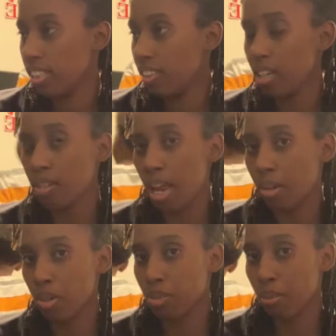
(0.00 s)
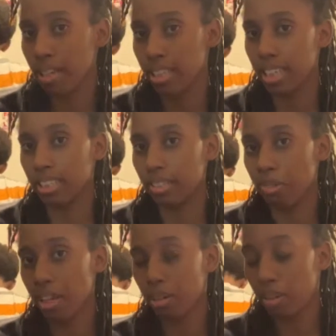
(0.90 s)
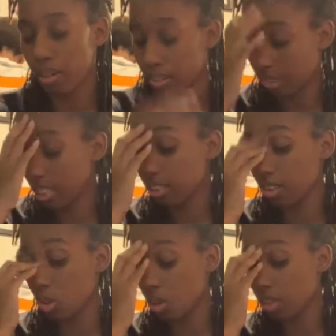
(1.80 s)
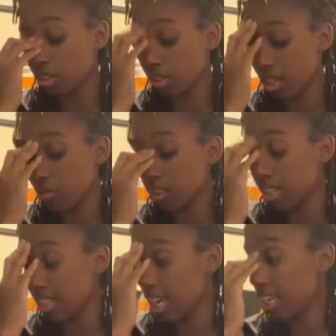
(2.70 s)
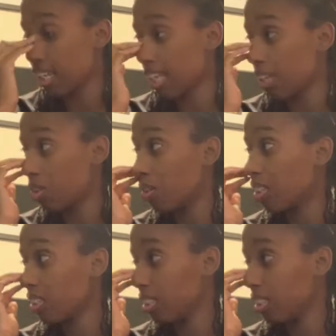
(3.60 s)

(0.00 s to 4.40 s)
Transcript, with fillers: But that's not the chorus part, that's the regular part. That's the chorus. What's that thing called? Not chorus?